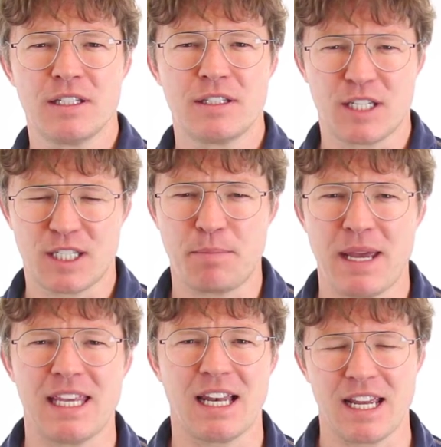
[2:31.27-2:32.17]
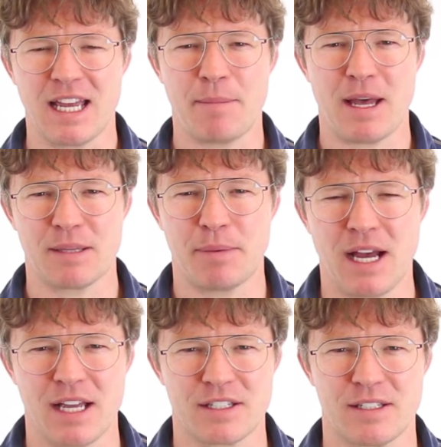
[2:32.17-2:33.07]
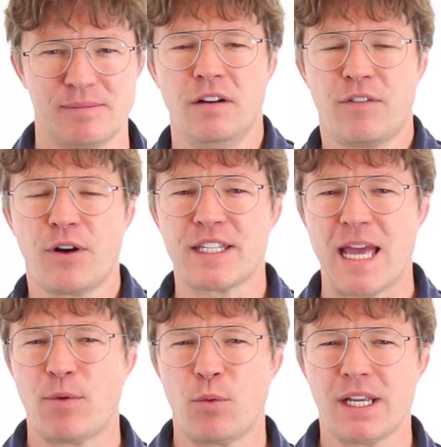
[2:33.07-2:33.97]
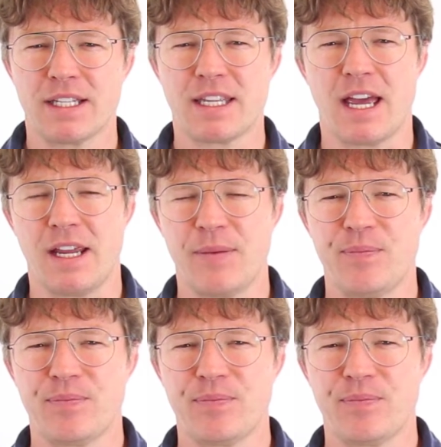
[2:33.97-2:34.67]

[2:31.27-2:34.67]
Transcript: to speculate about the past. For example, we could say,